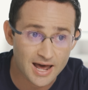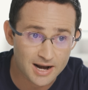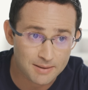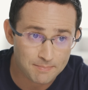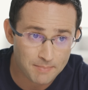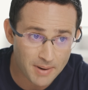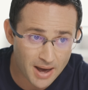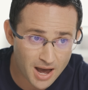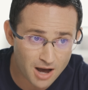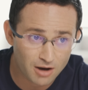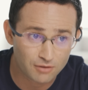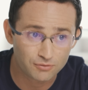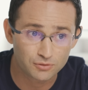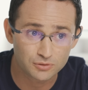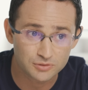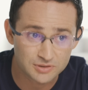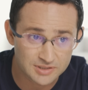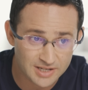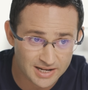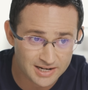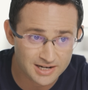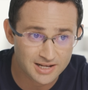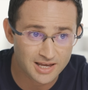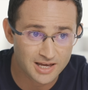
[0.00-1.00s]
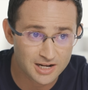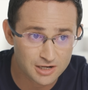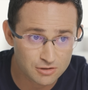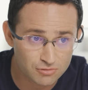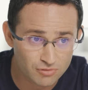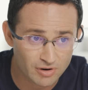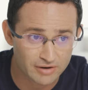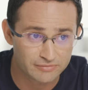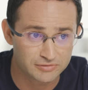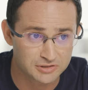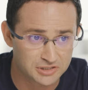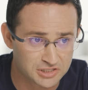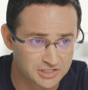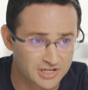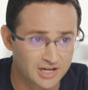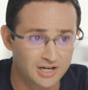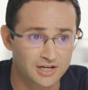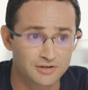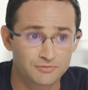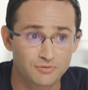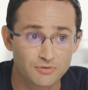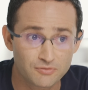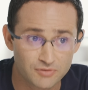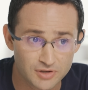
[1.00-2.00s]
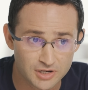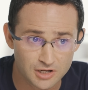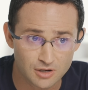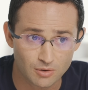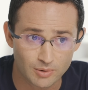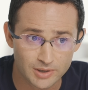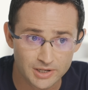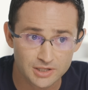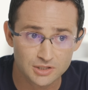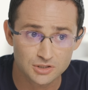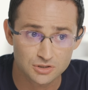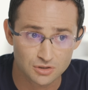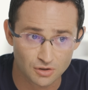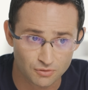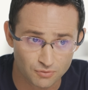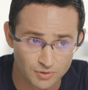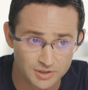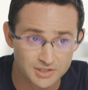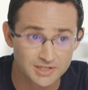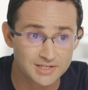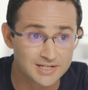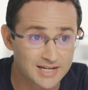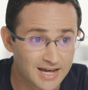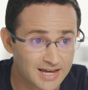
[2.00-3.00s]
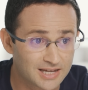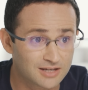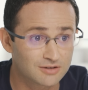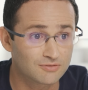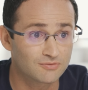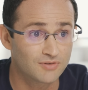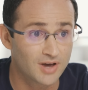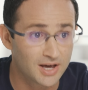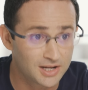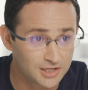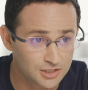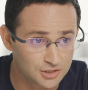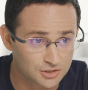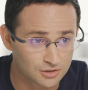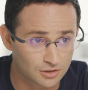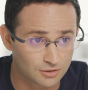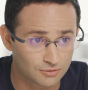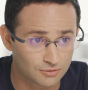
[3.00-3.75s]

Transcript: and a powerful dedicated graphics card for video editing software to take advantage